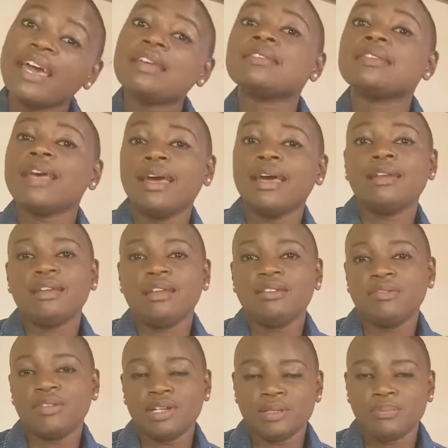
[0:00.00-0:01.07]
as an
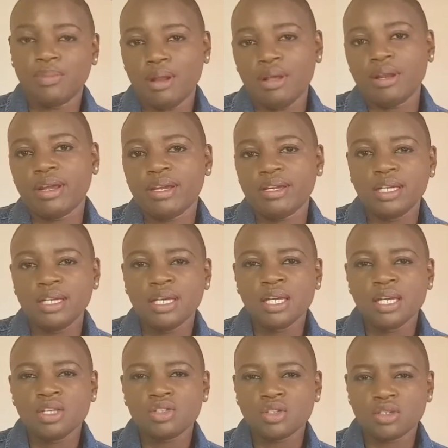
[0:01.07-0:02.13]
event planner.
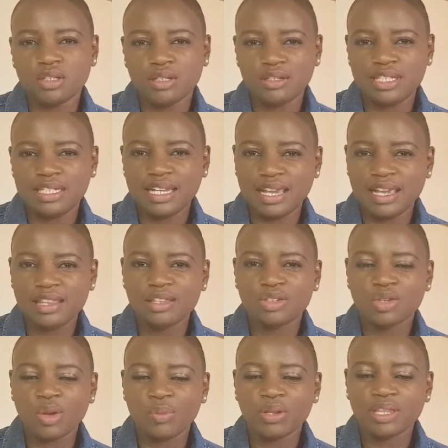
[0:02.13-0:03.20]
So today the
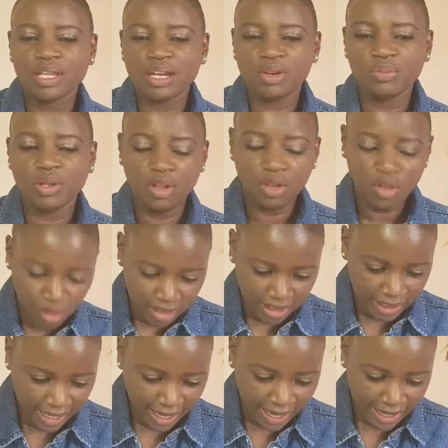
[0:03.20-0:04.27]
topic that I'll be
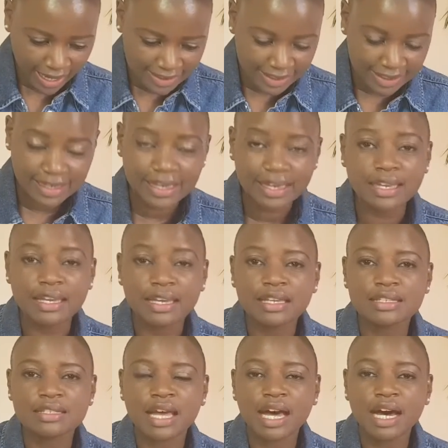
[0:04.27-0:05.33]
looking at
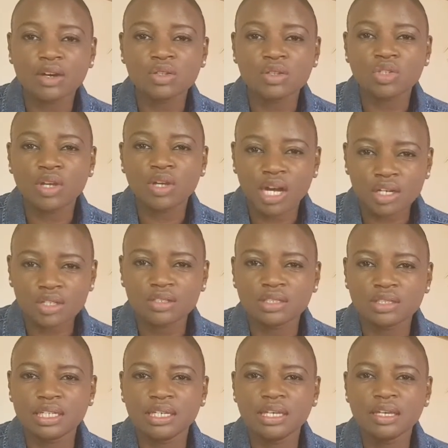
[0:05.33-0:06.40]
is how to
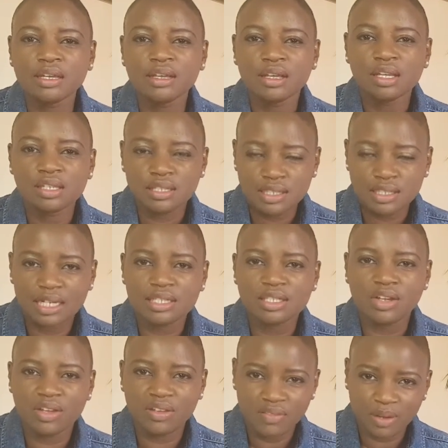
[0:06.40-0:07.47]
actually
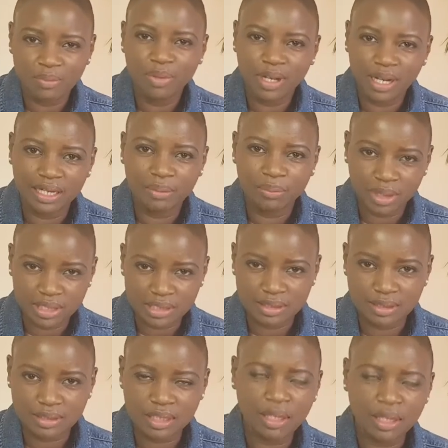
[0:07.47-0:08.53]
start your event planning
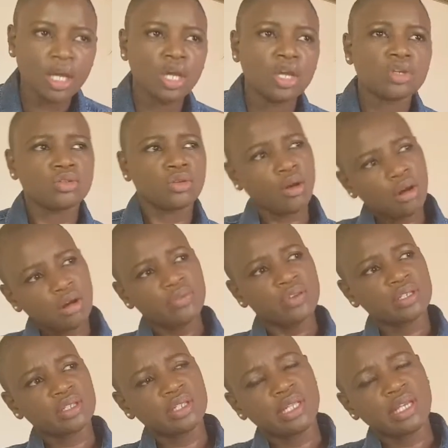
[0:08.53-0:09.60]
business. So
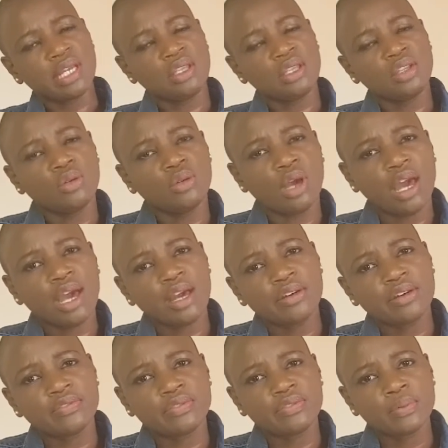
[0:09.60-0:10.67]
obviously you
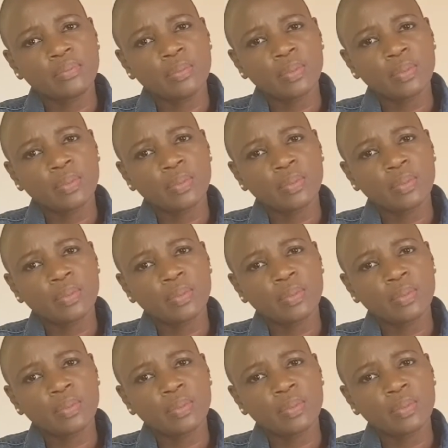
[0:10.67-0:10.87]
have